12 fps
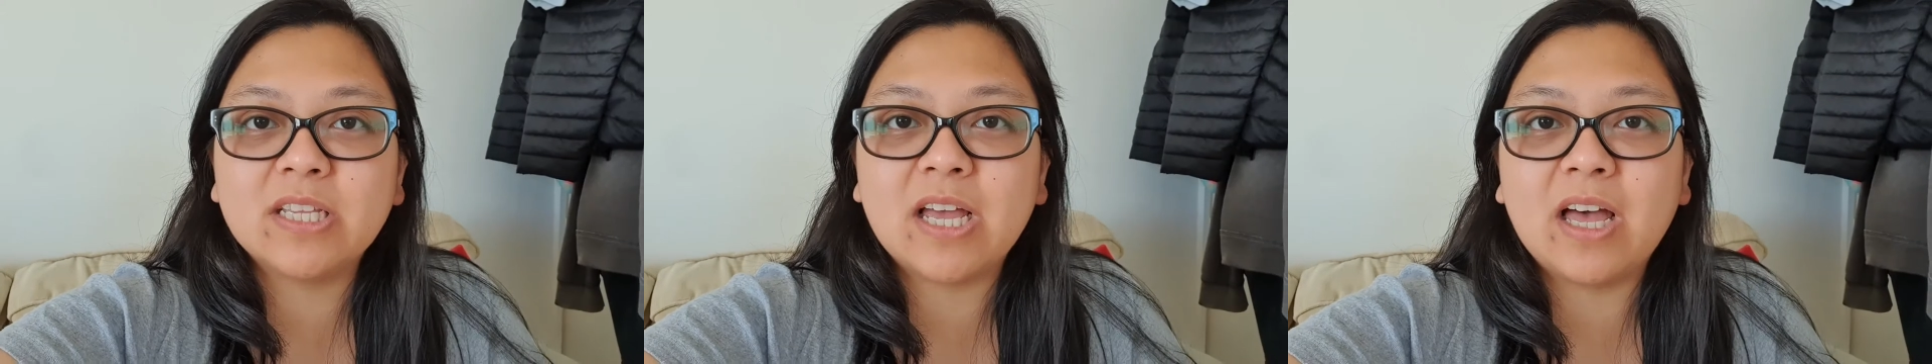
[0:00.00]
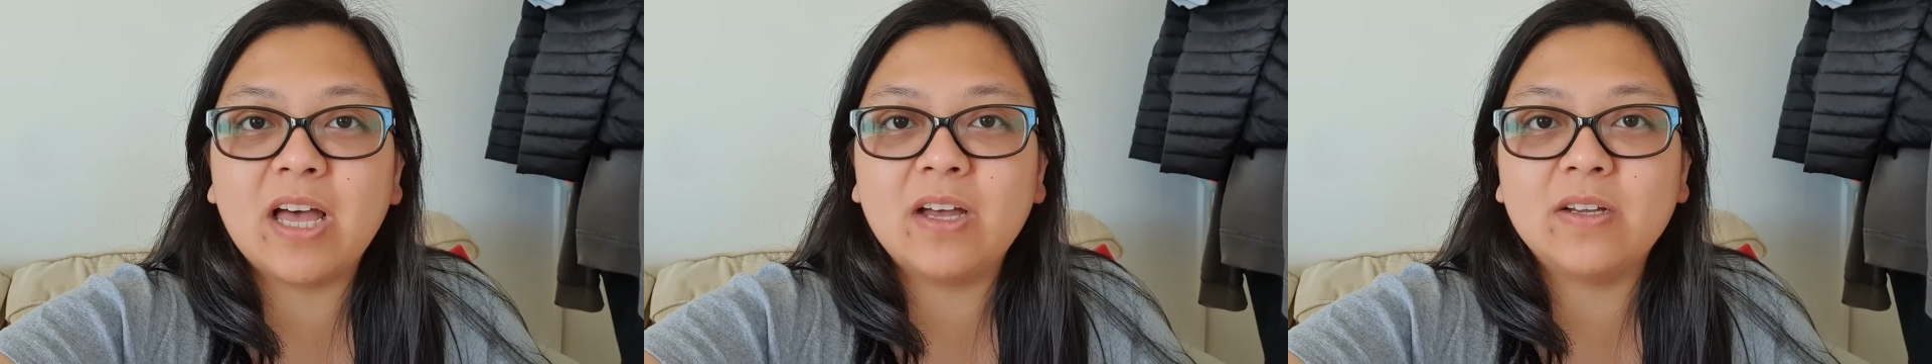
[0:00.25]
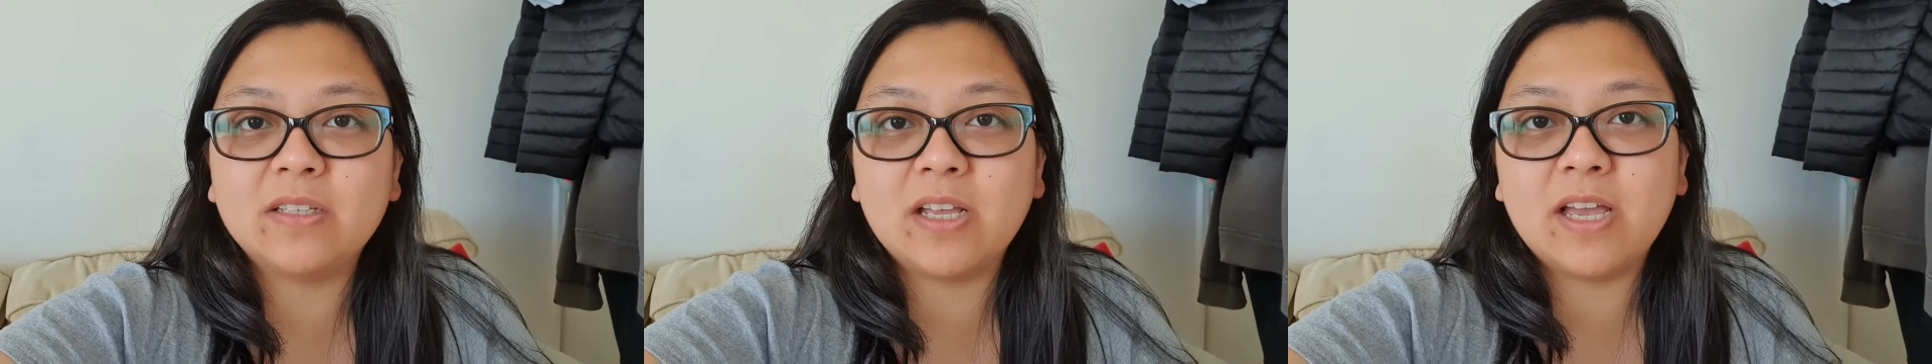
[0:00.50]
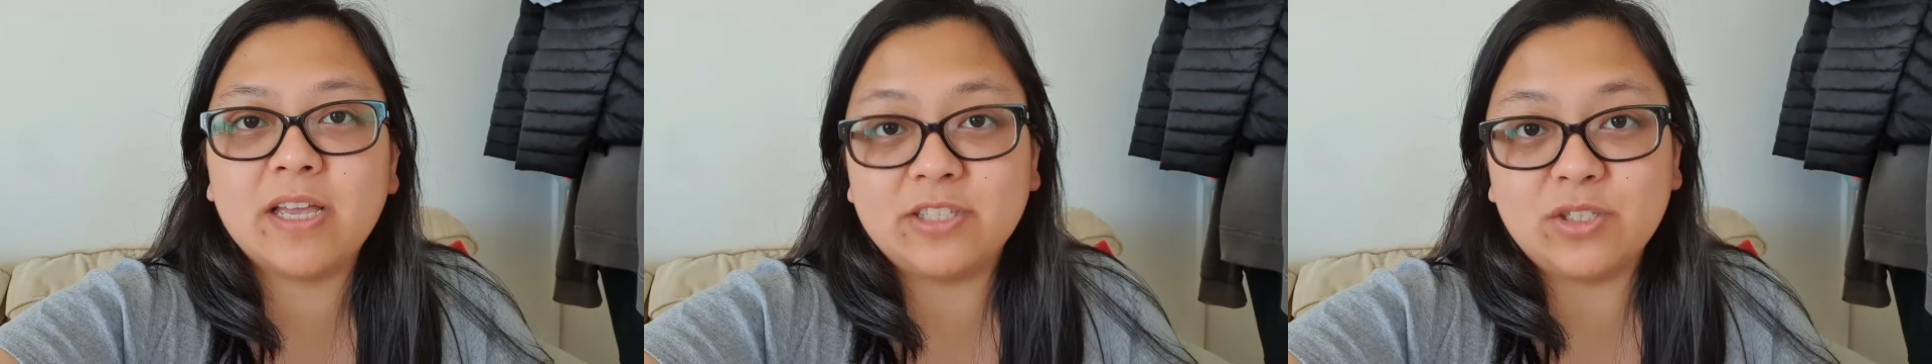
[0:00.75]
out
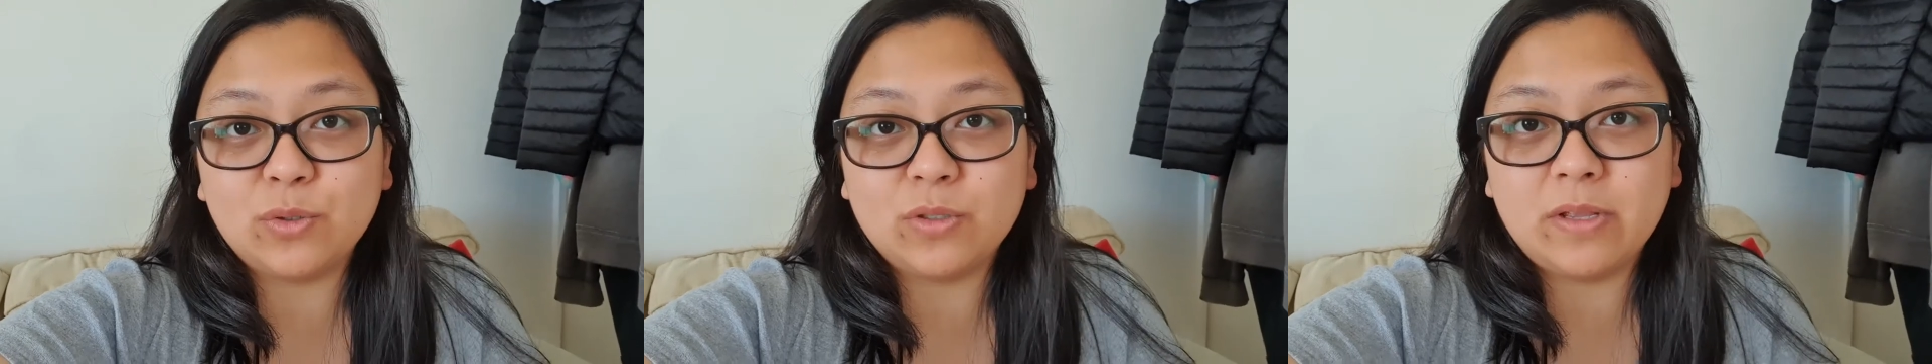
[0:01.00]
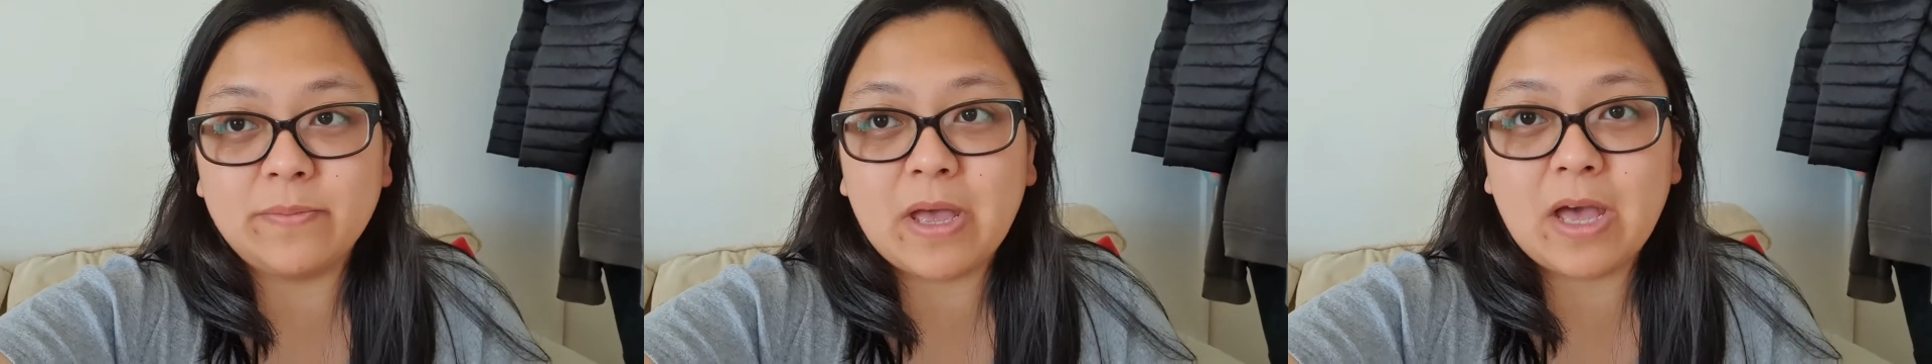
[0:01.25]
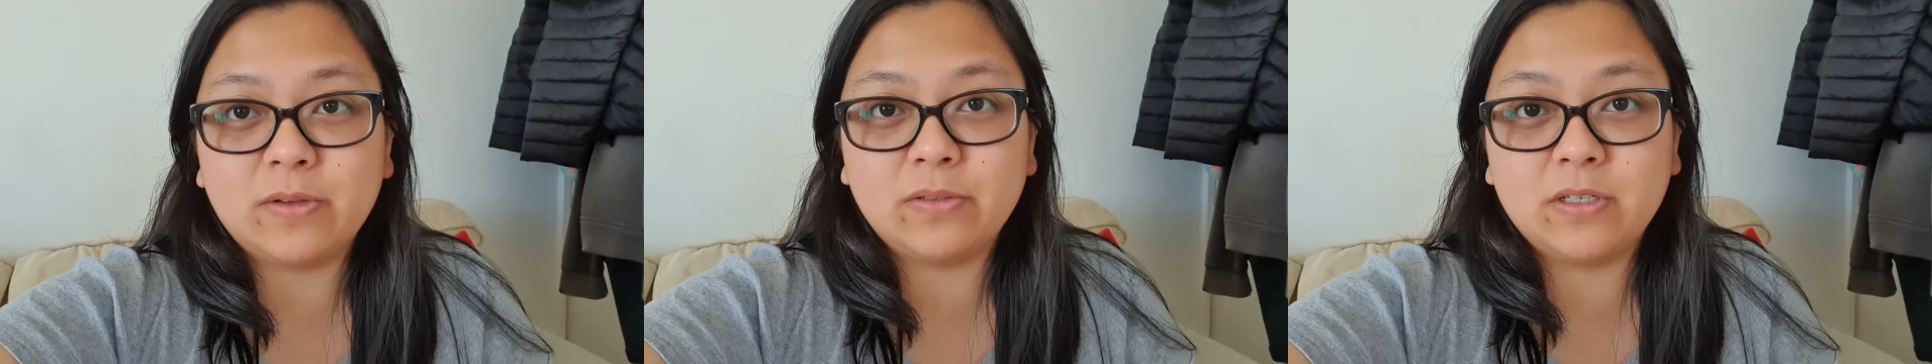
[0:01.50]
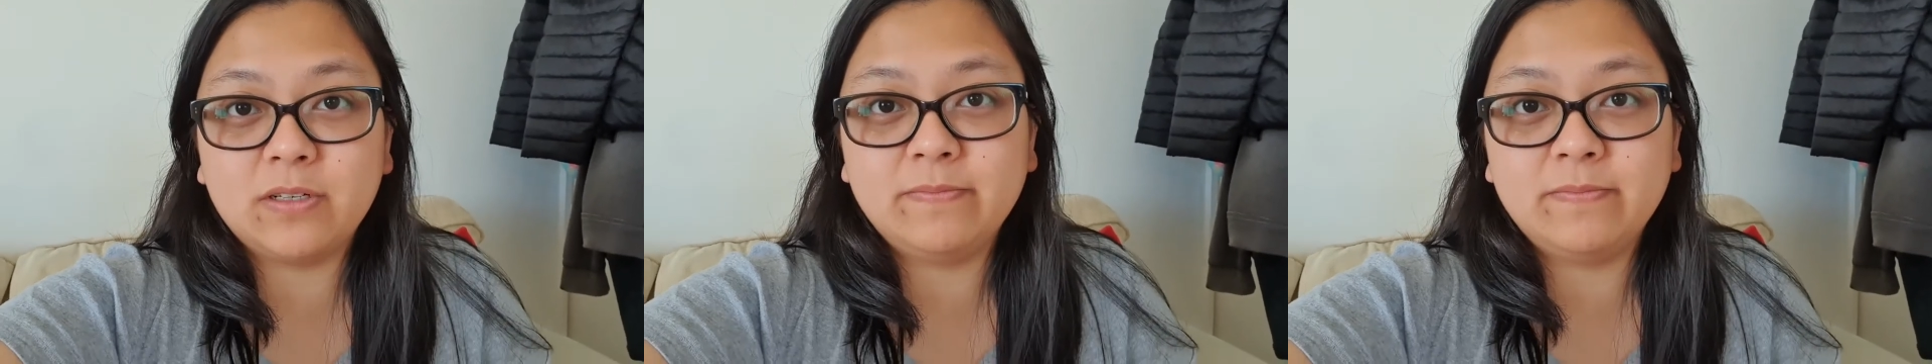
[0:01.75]
and sort them out